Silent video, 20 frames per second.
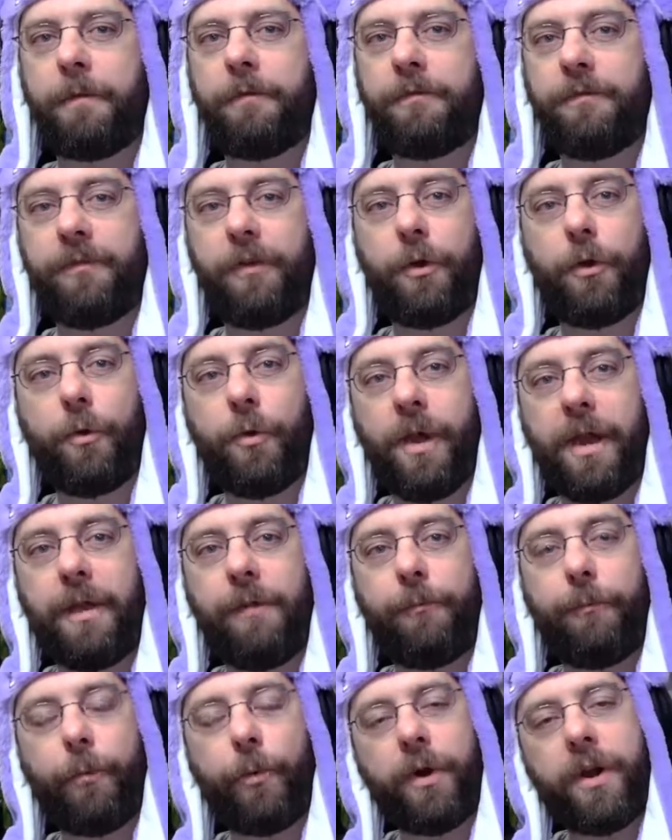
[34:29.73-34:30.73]
so
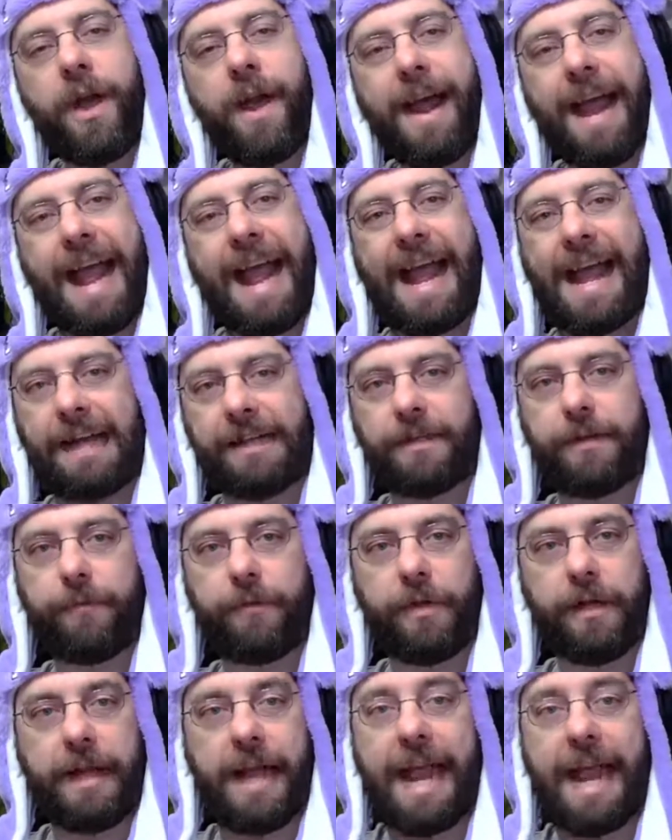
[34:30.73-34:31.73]
if we're not
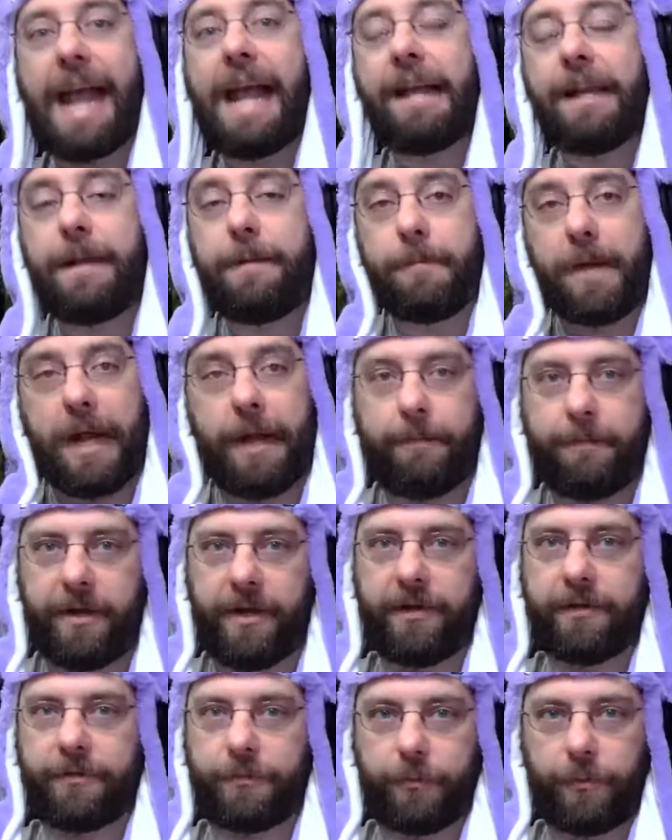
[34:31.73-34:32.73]
actively hacking back,
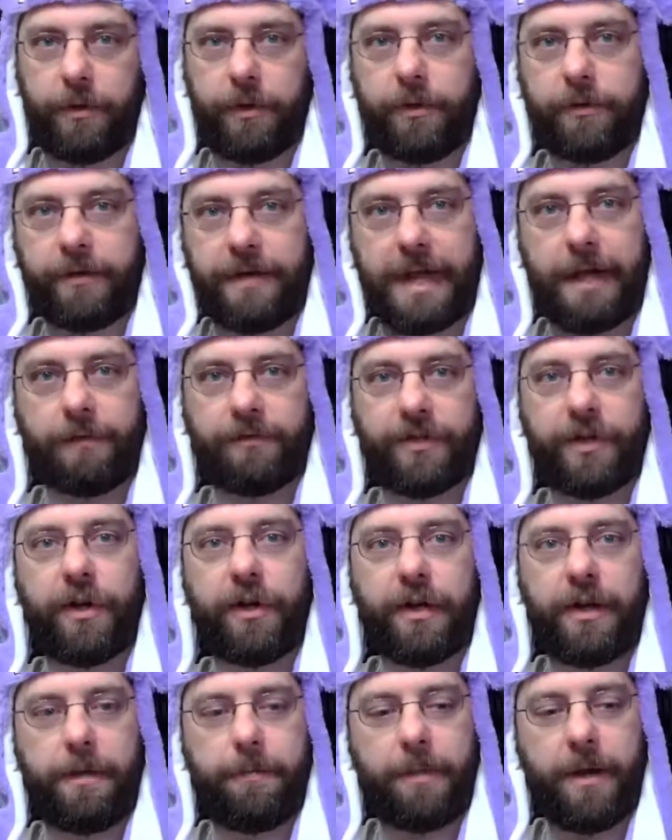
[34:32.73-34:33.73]
because we're now
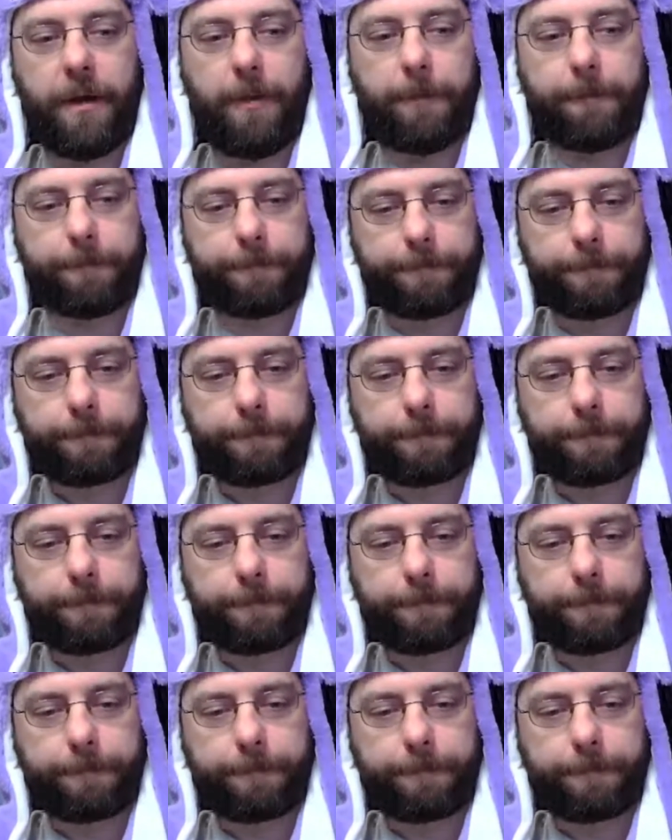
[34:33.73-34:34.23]
talking about,